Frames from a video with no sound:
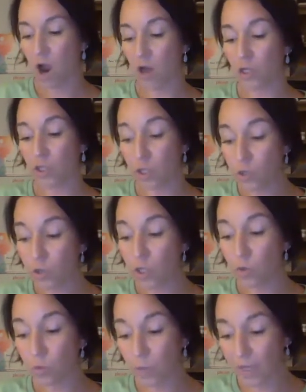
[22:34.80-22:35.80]
Do
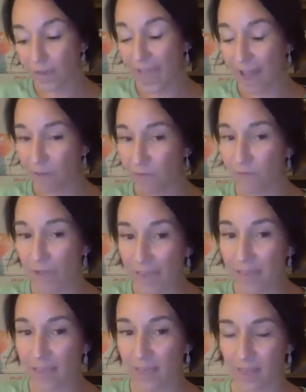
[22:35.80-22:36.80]
you really have
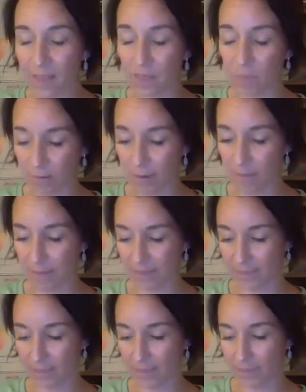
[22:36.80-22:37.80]
faith in the 3-way
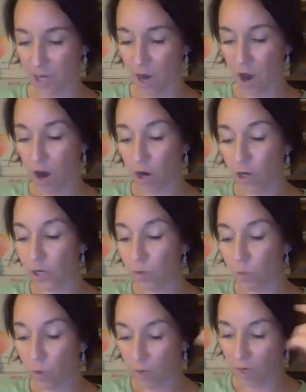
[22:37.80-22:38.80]
message? Are you
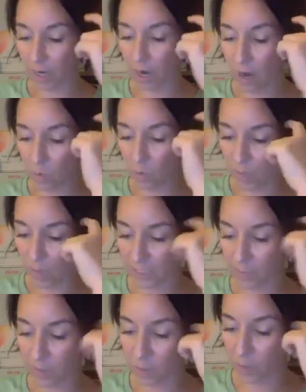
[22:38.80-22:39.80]
working on what's
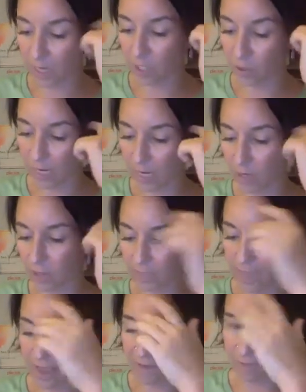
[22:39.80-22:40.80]
between your
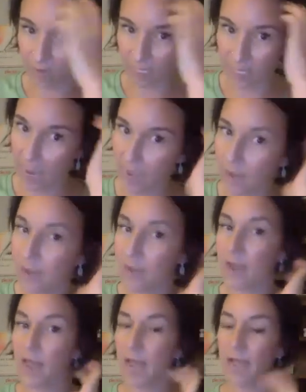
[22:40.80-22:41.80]
ears every day?
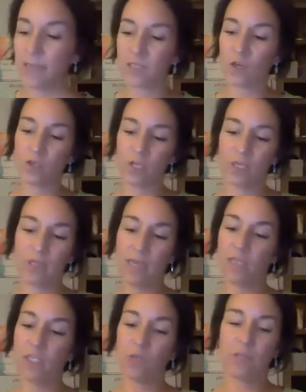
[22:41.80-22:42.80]
And so she
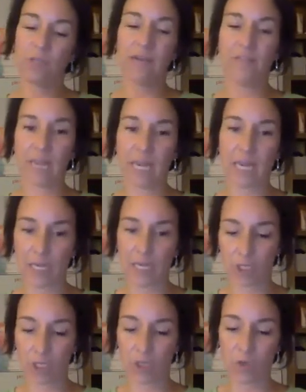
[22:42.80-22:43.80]
says you definitely
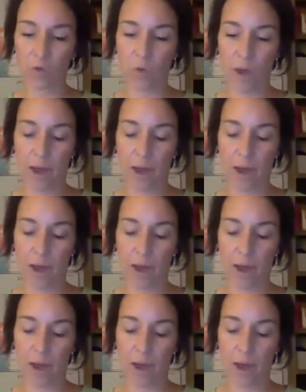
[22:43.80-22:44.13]
need to